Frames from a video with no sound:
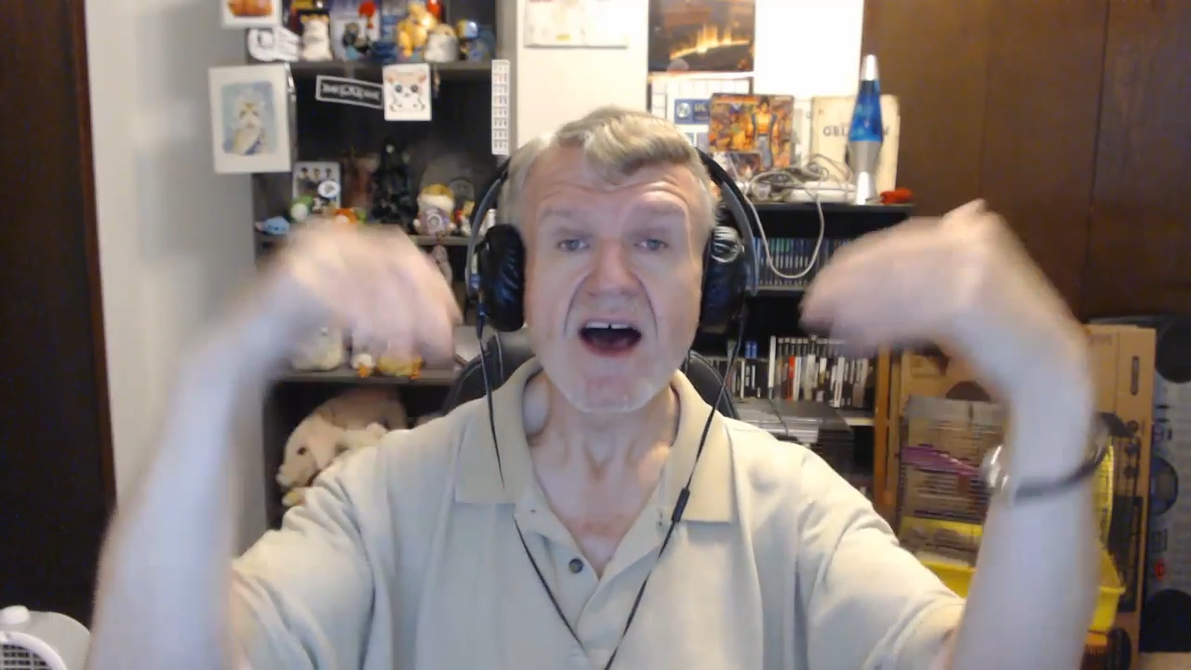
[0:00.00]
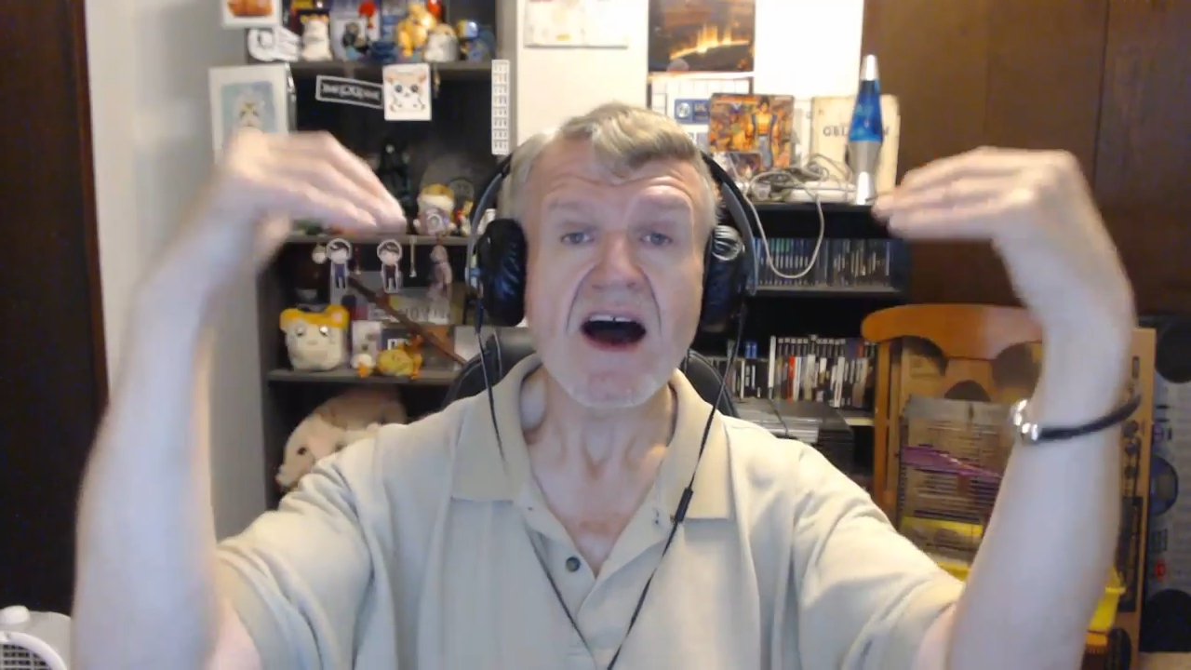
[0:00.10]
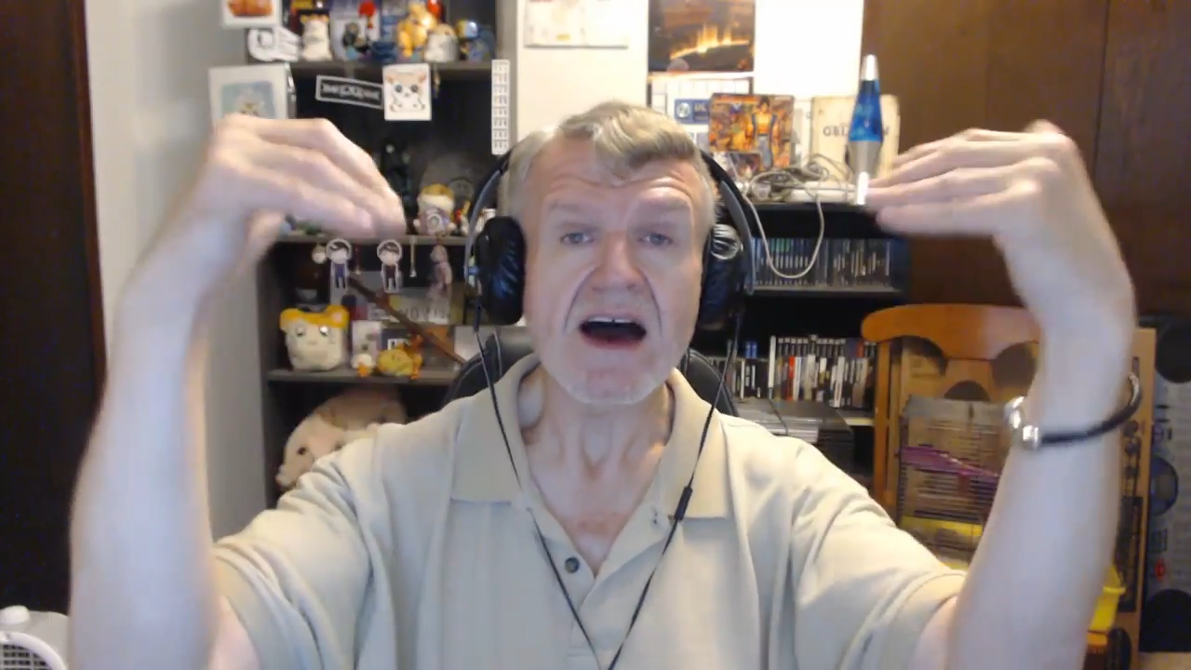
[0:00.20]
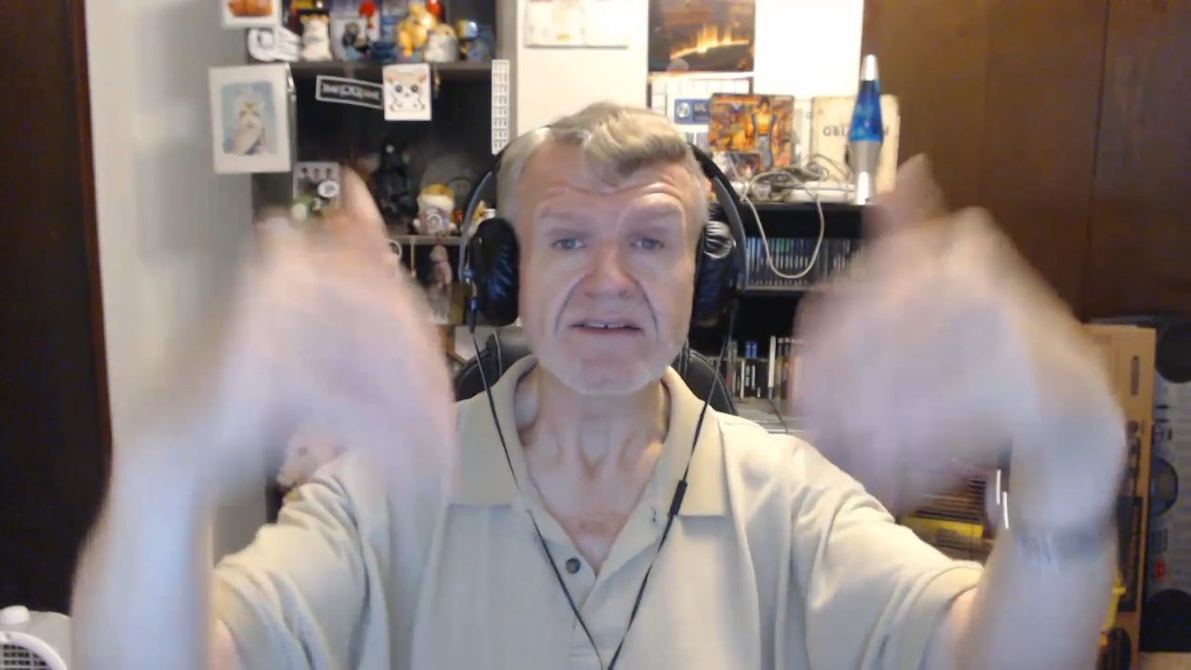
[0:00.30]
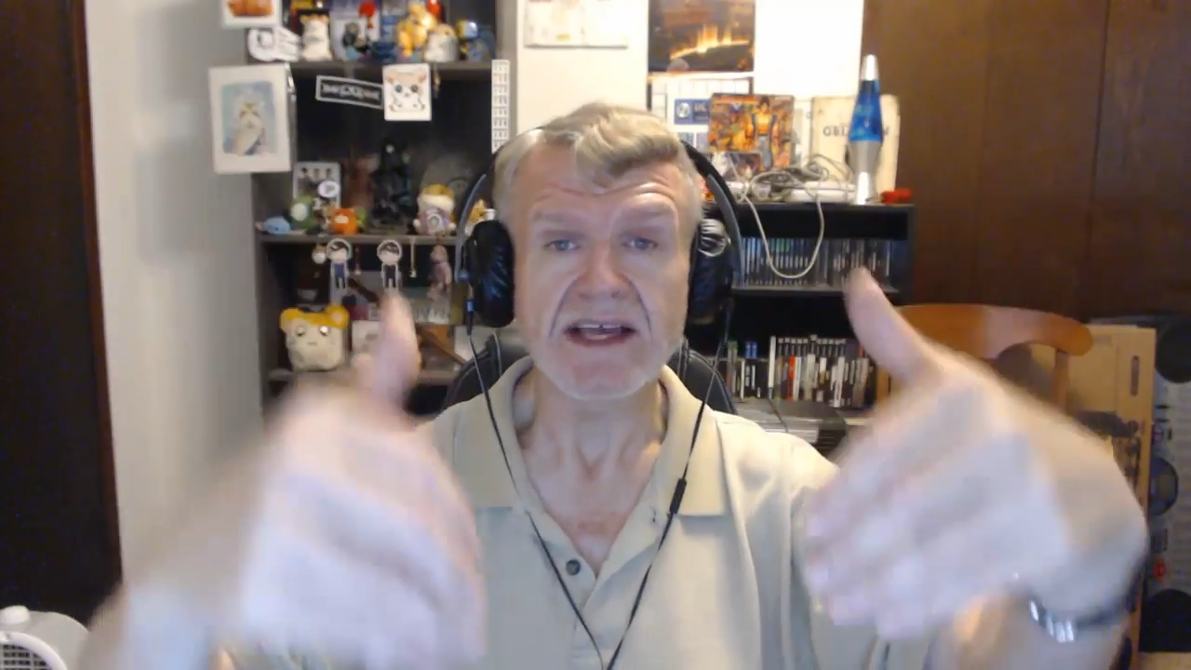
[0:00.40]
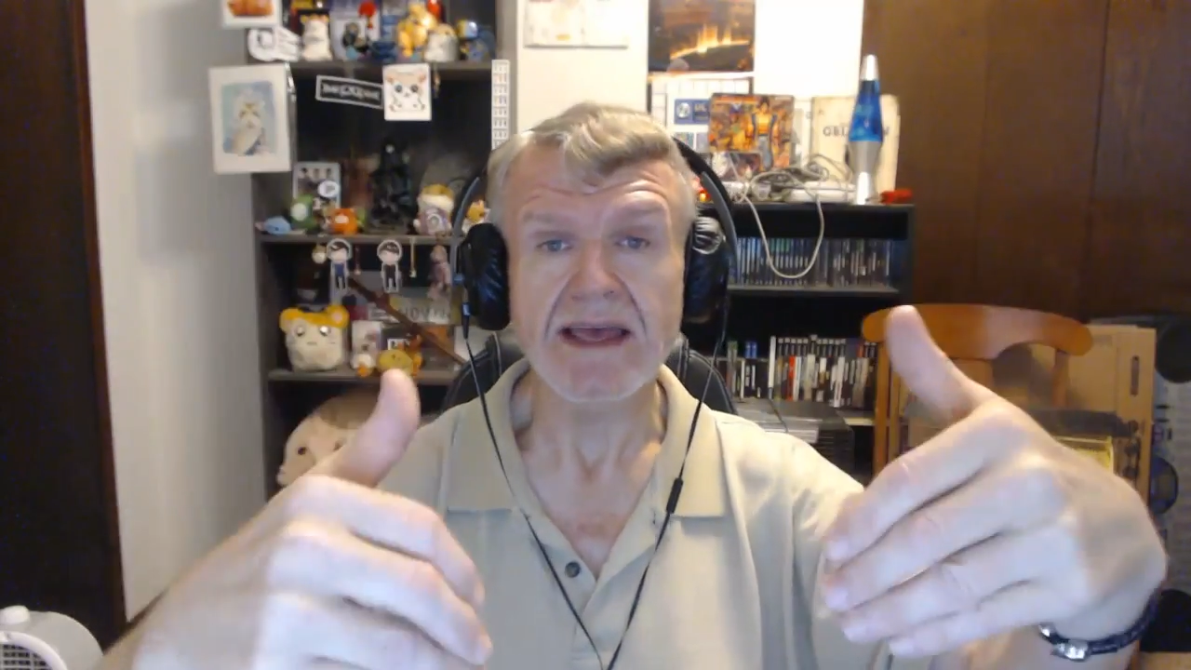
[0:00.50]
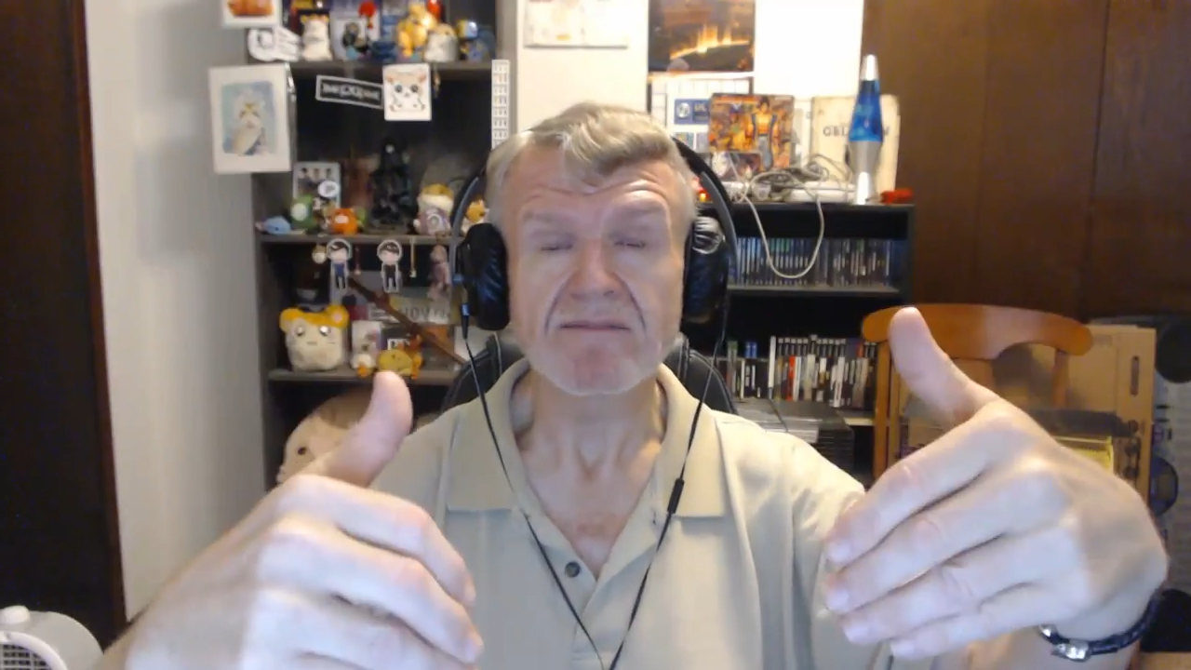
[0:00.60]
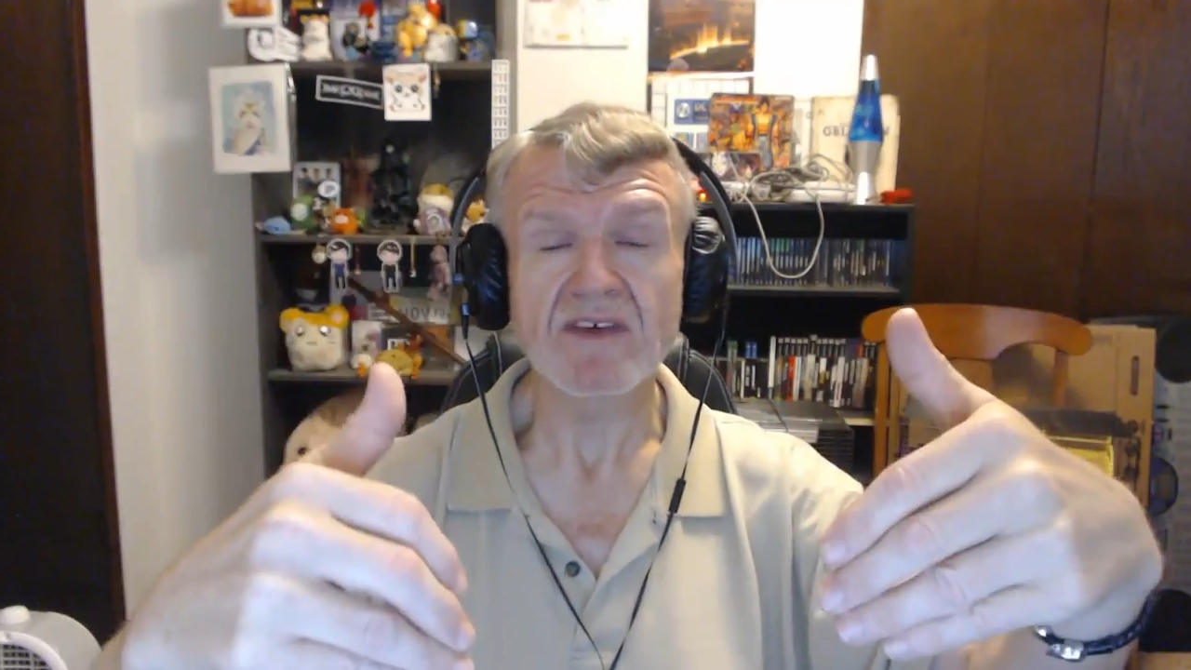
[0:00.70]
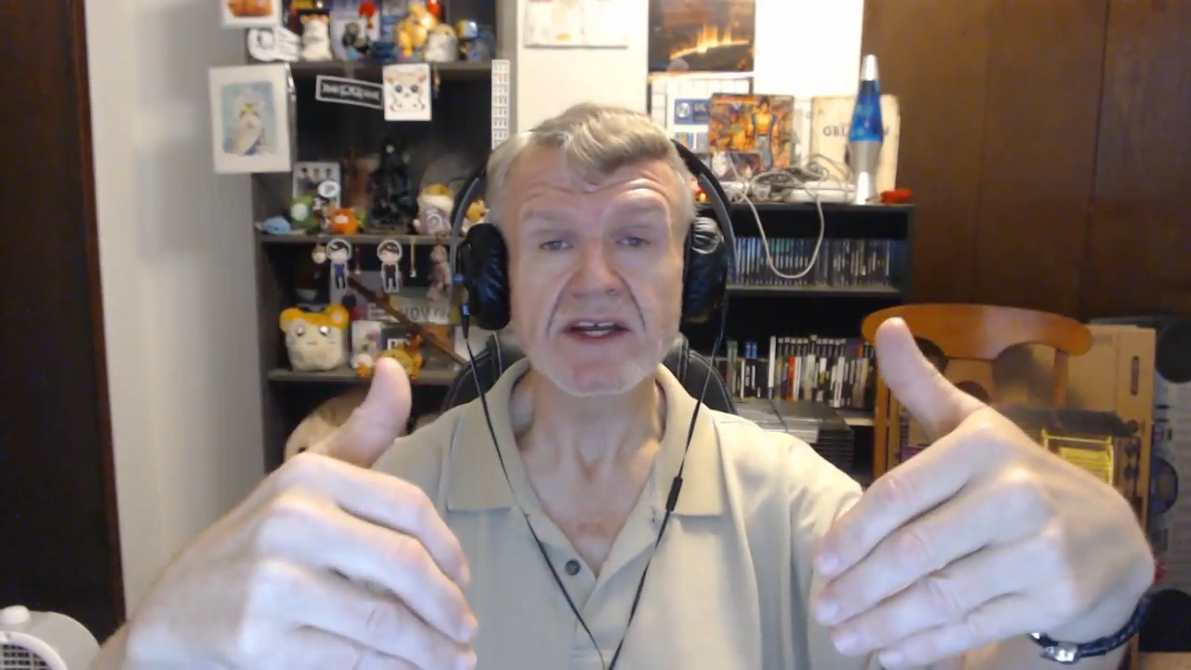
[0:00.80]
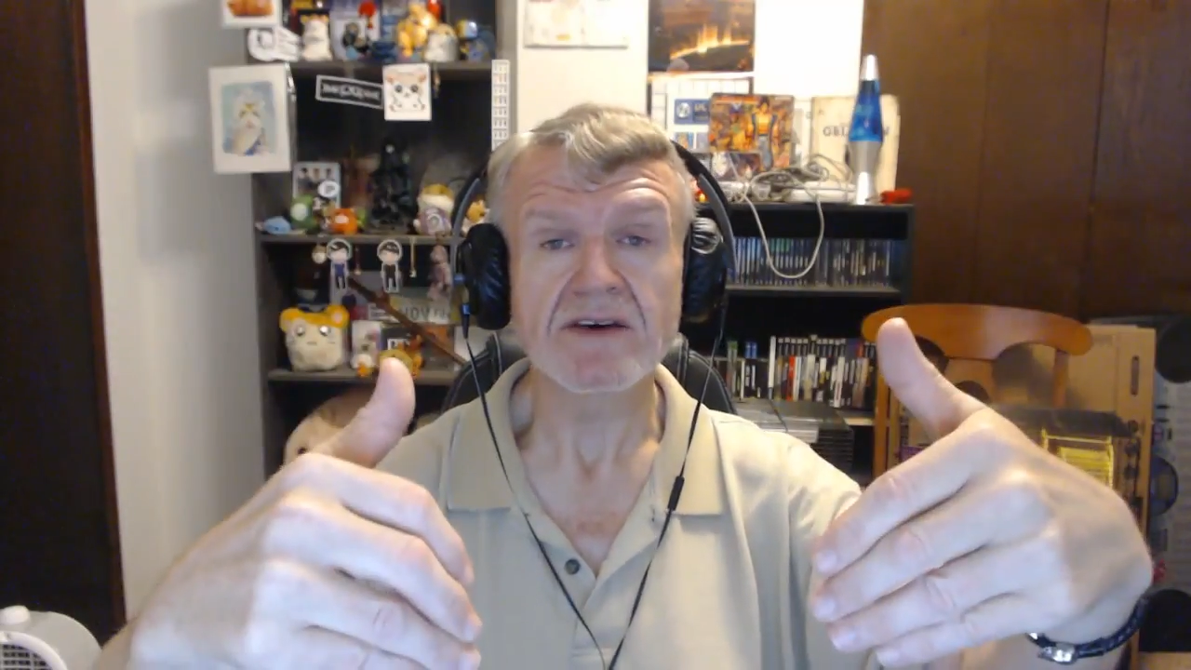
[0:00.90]
I have a
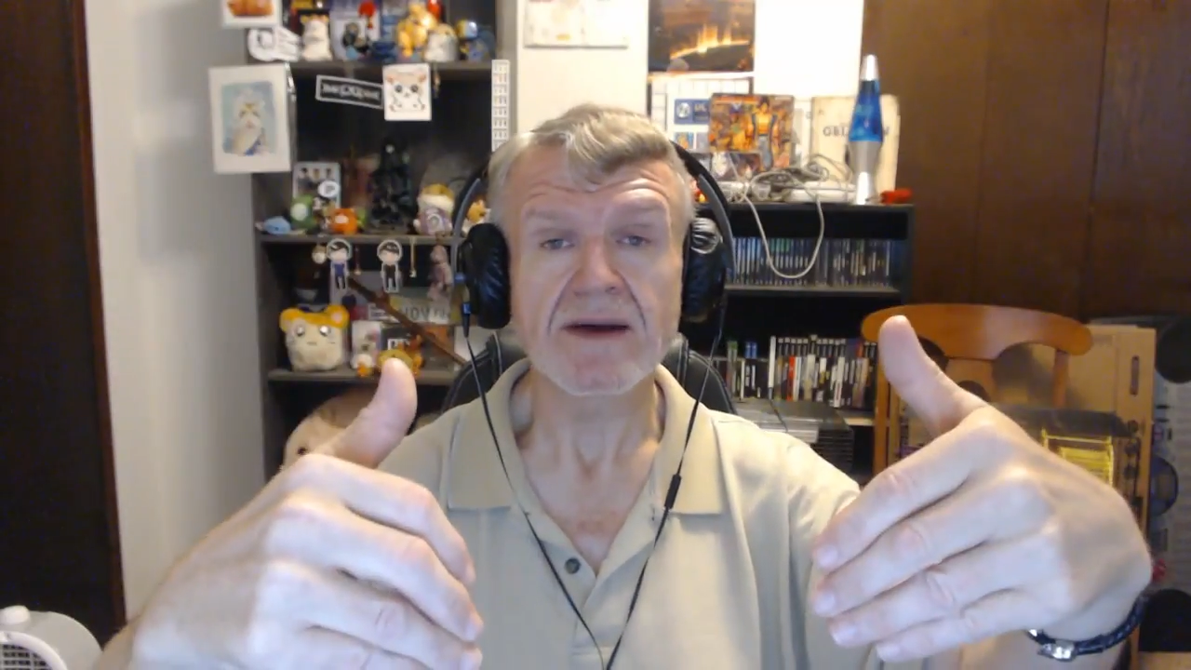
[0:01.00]
game video